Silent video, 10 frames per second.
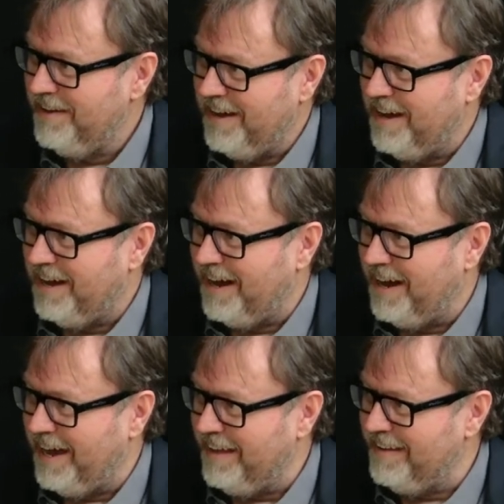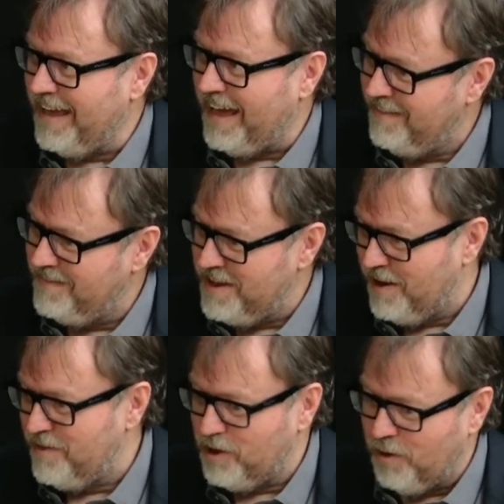and
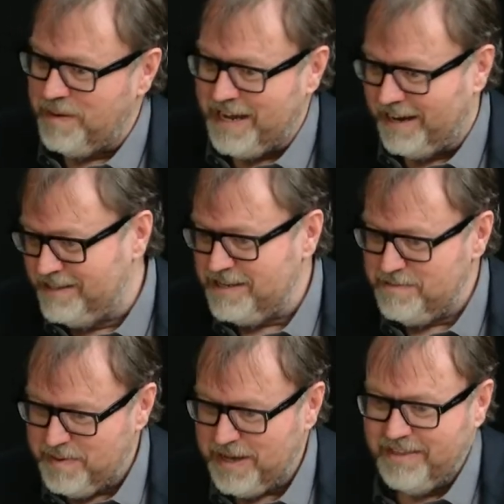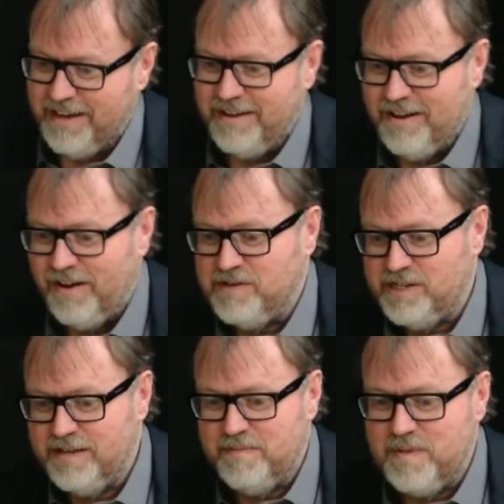the commonality being that
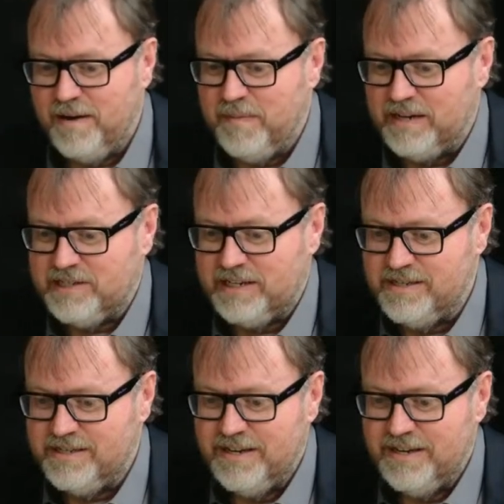obviously Musk is